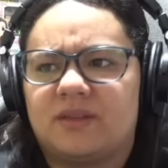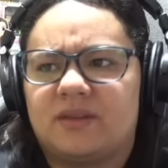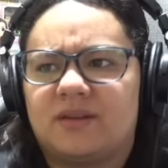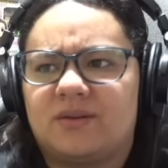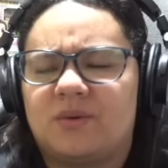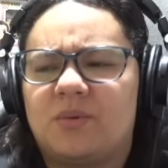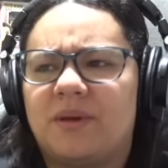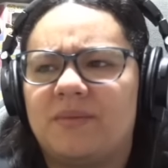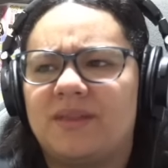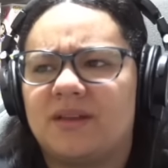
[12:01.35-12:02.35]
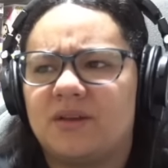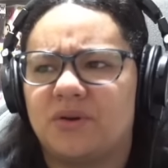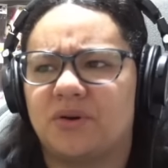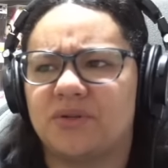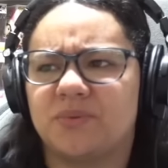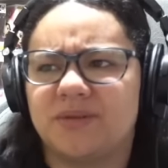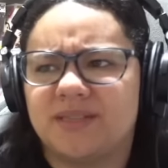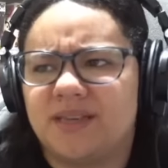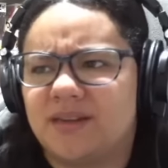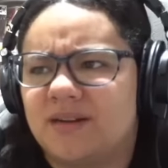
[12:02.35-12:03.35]
Well, maybe the nurse was
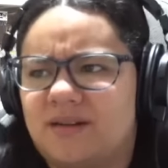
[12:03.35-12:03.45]
here